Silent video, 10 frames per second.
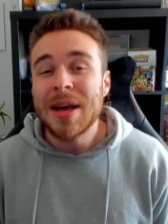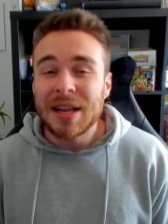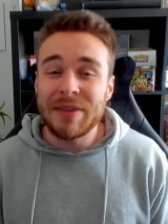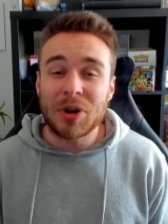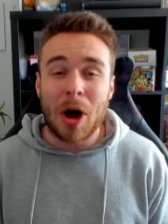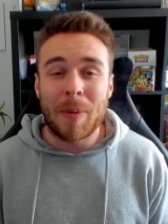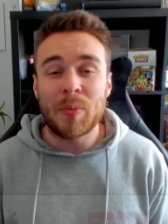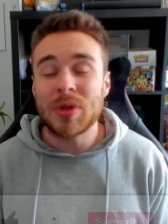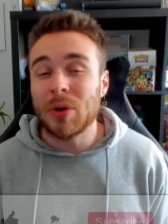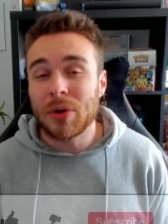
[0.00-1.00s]
Leave a
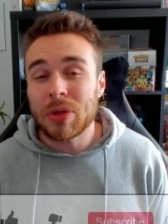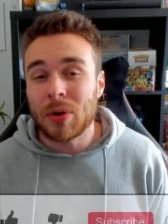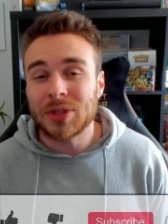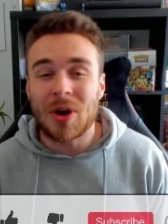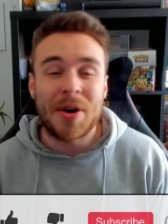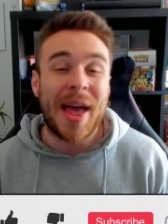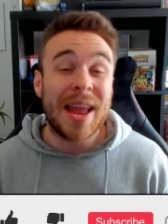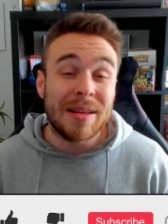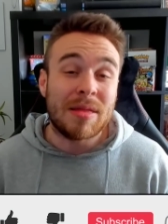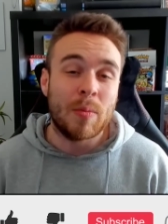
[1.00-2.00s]
comment with your thoughts on
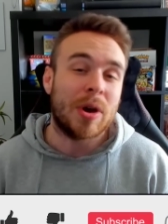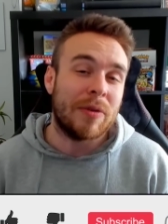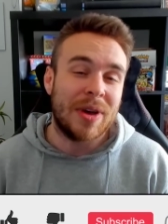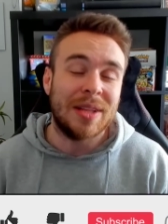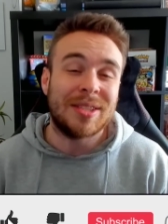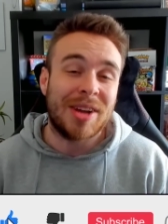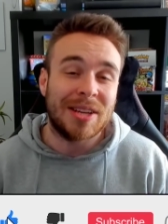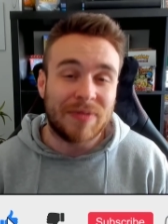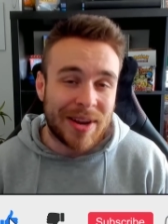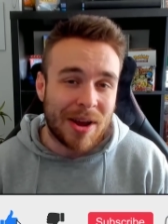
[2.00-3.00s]
anything we cover in
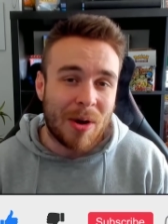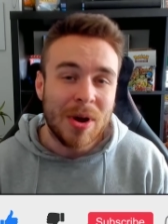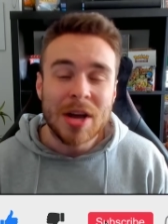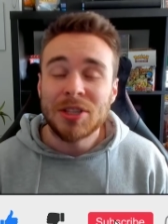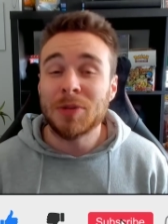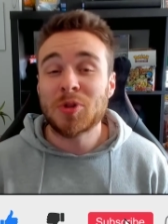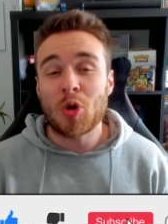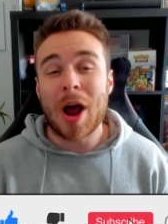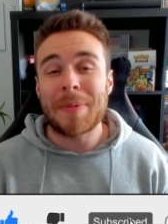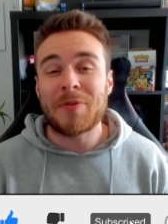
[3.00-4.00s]
today's video.
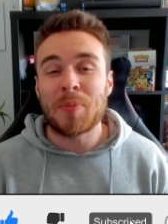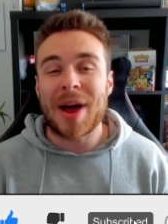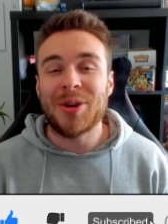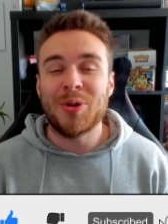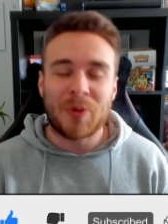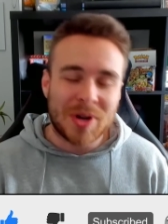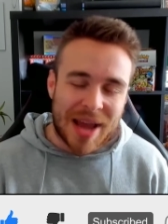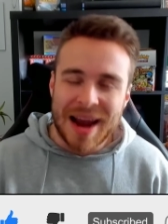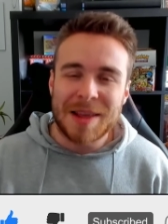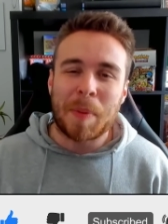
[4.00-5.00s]
Subscribe if you're brand new for
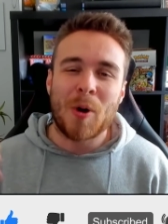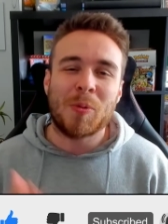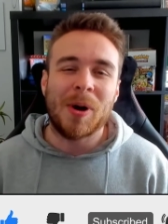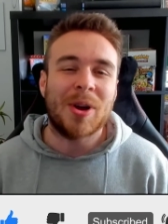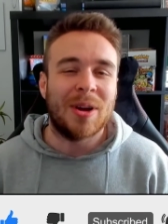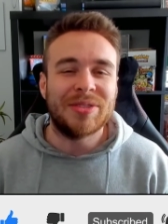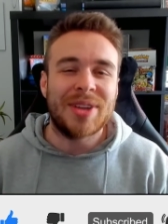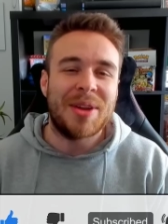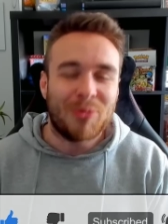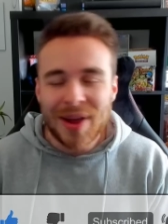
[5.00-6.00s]
daily Pokemon
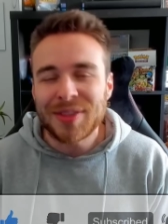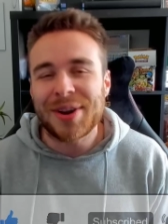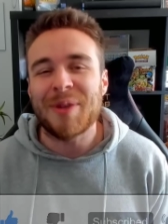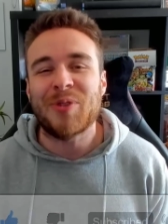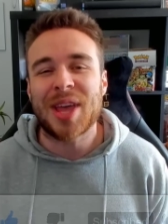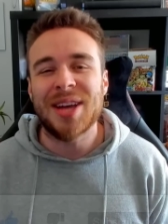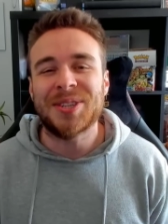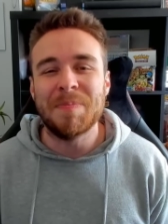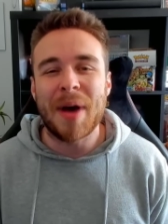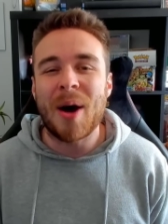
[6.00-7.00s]
content. Ring the
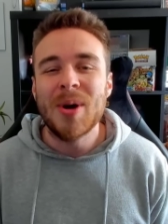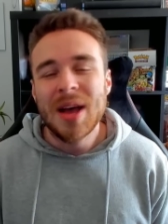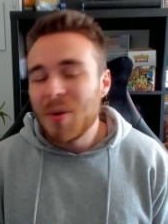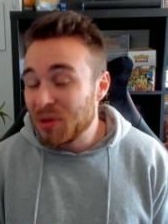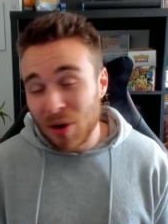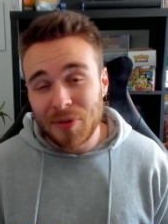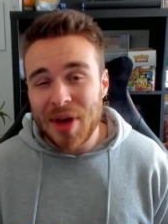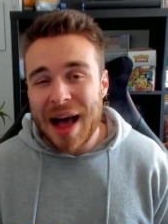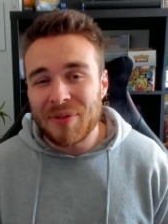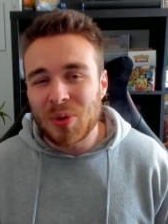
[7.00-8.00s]
notification bell. With all of
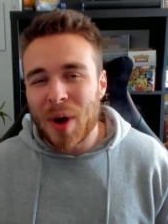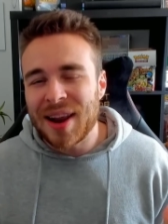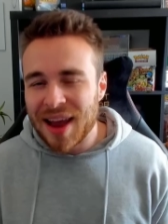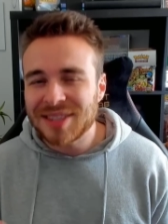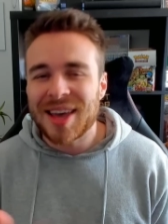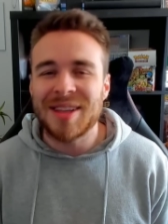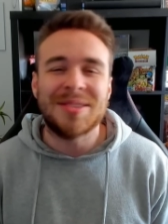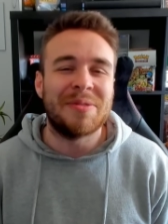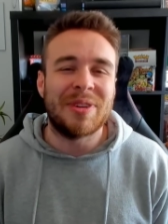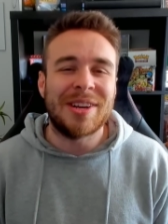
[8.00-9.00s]
that out of the way, let's get
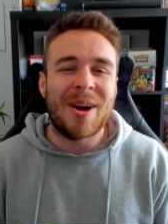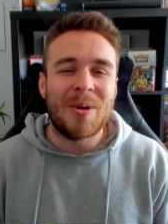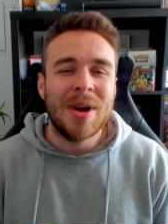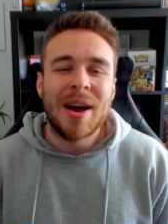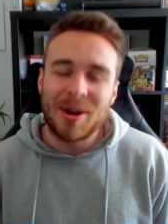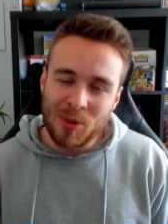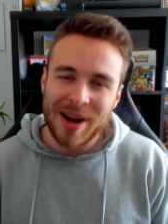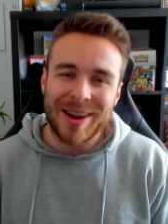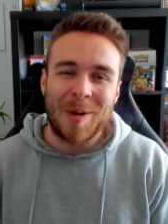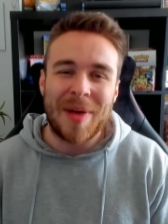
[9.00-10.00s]
into the video and I
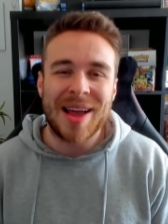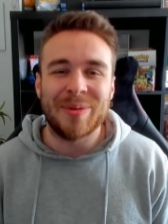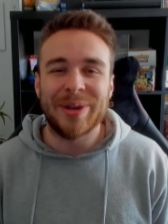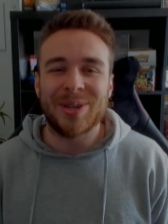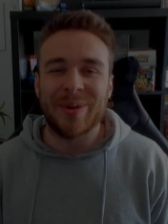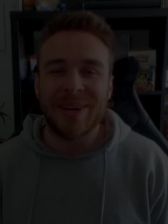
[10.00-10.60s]
really hope that you enjoy.